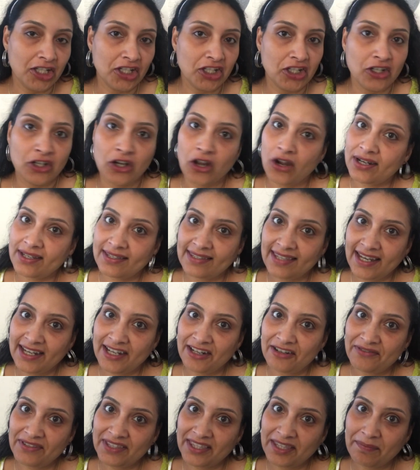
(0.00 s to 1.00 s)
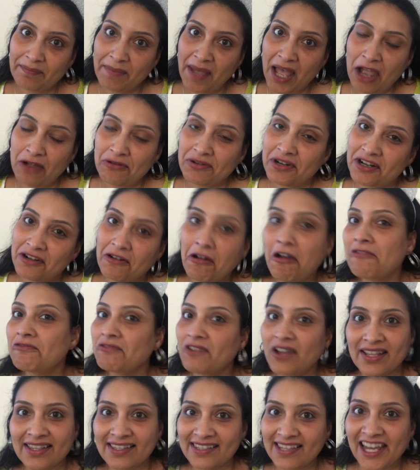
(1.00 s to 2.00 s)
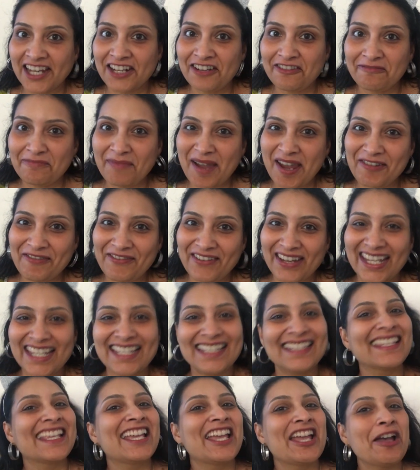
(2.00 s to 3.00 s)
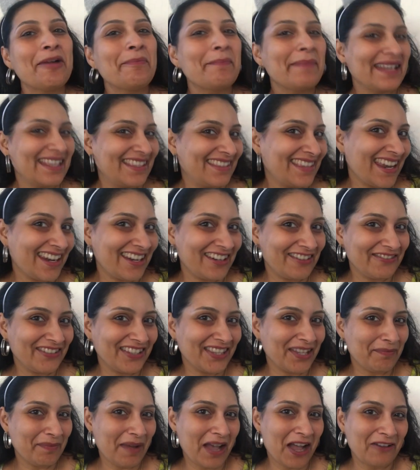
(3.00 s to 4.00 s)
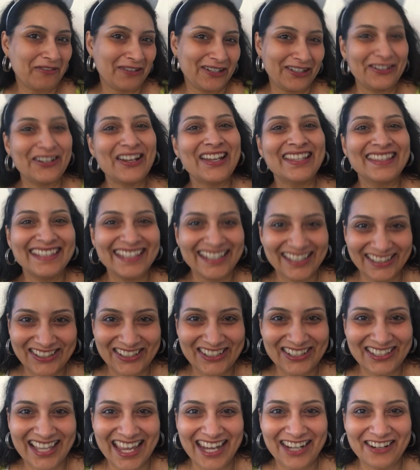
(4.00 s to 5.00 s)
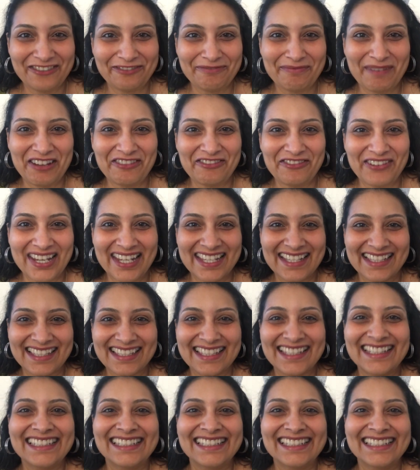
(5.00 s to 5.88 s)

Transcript: not set it with the powder on one side of my face, but set it with the powder on the other side of my face.